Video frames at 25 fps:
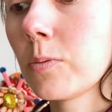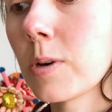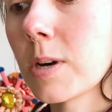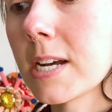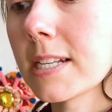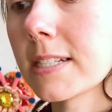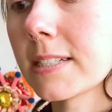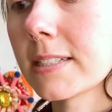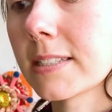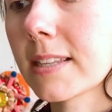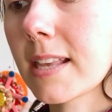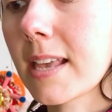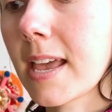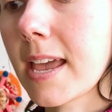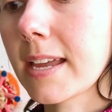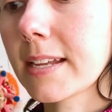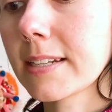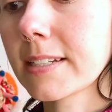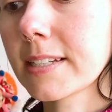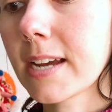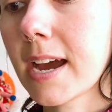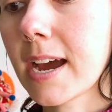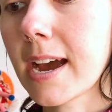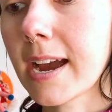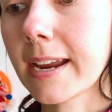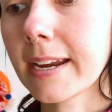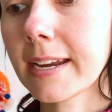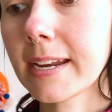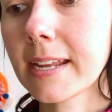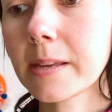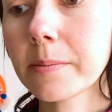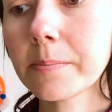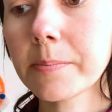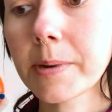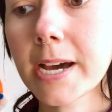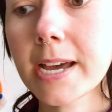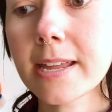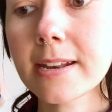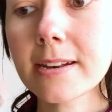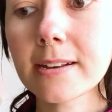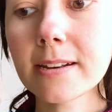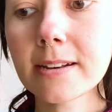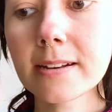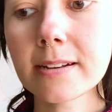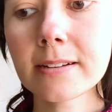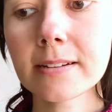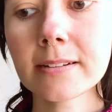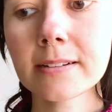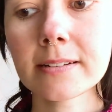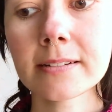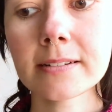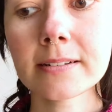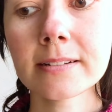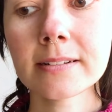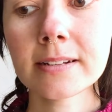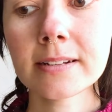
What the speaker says: was a tiny button